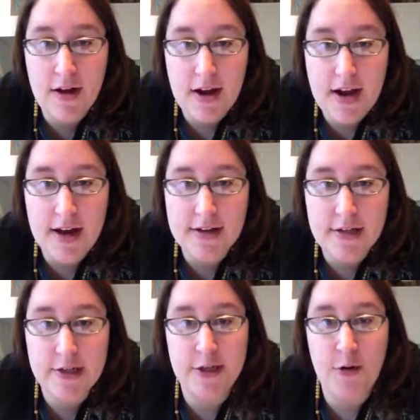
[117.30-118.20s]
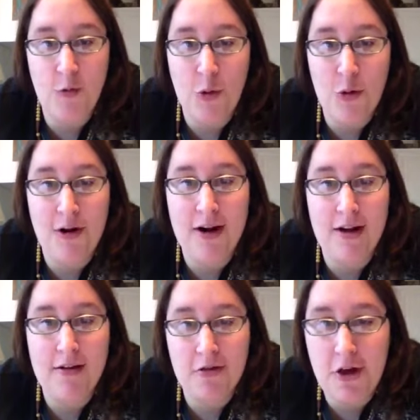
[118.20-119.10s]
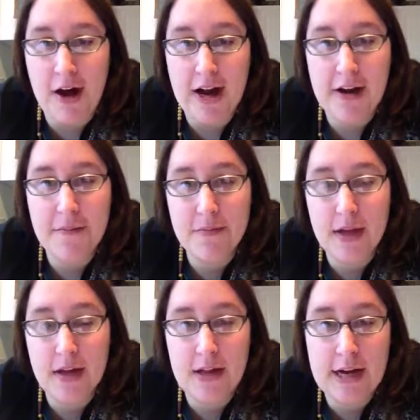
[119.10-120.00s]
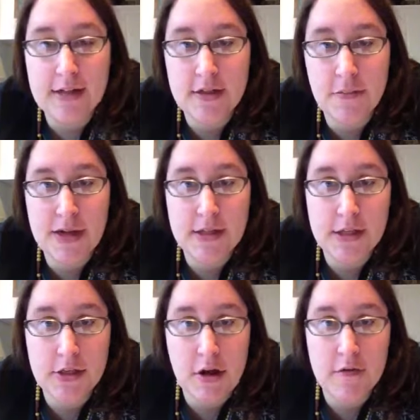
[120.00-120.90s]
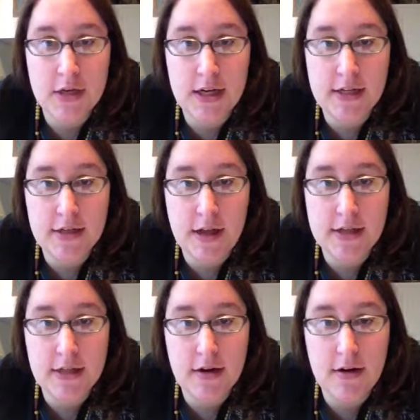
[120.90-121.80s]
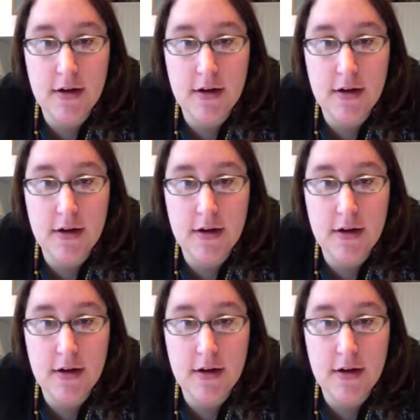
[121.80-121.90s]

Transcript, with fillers: acts as a roaring lion. And that's the basis of today's lesson